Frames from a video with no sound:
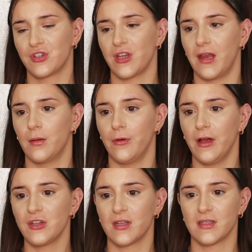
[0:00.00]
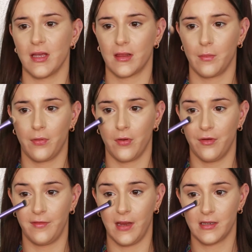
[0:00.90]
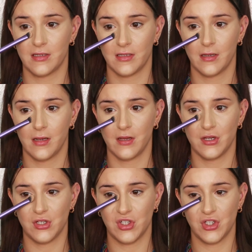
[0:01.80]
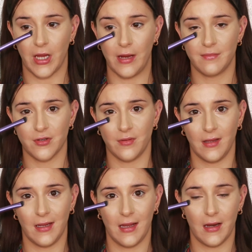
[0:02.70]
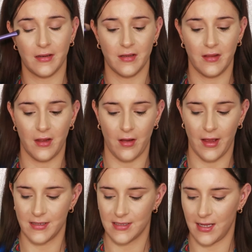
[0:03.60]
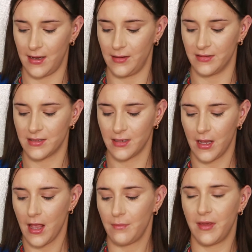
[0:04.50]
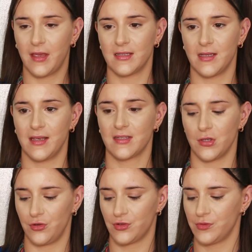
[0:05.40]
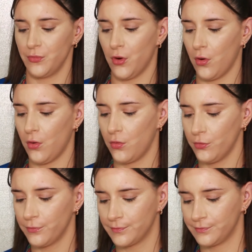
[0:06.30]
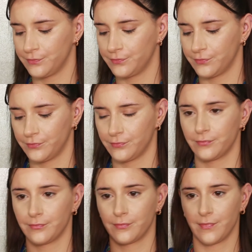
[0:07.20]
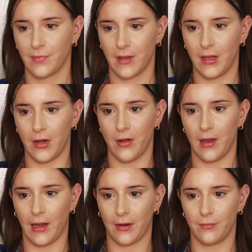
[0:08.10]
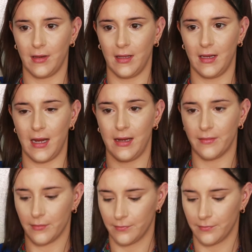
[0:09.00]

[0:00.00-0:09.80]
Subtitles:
shader brush. It's like the perfect shape to really get under the eyes, and because they're so small, you know, I really need